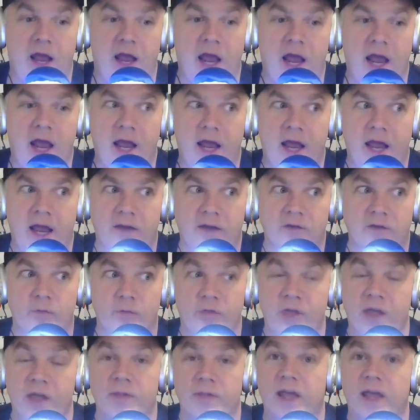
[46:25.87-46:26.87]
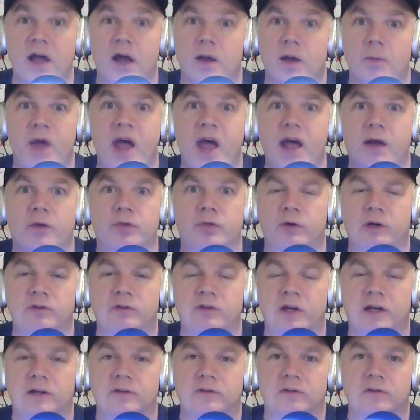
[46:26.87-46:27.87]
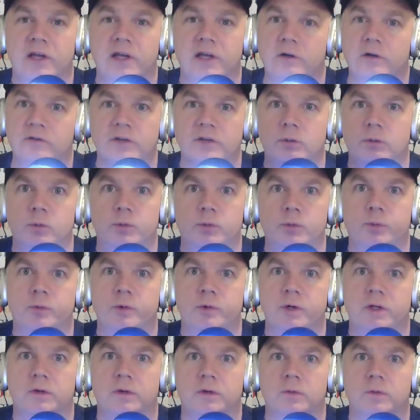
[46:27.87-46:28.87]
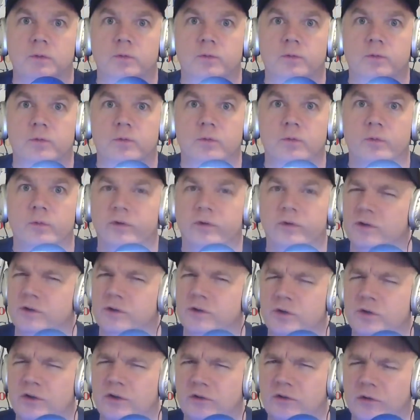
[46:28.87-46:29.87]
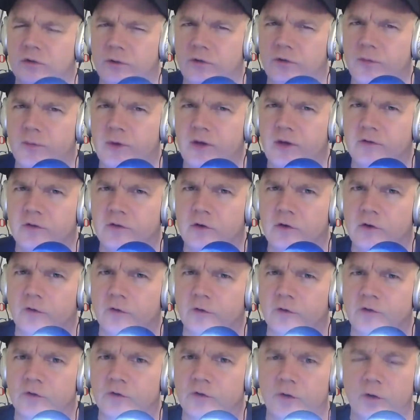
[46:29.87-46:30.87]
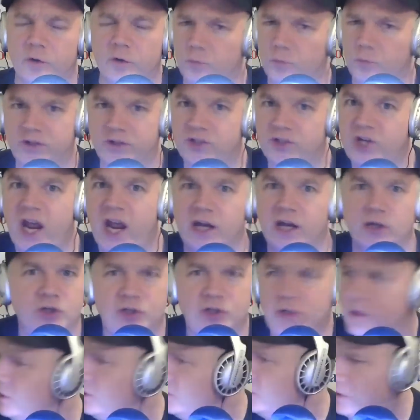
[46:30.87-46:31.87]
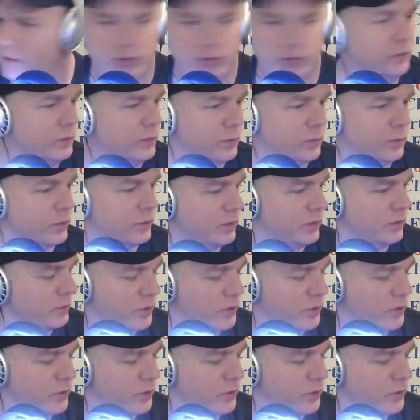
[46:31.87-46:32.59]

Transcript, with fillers: And then they got it back 30 seconds later. It's like, wait, didn't you just lose it because of the curvature of the Earth? What changed? Wait,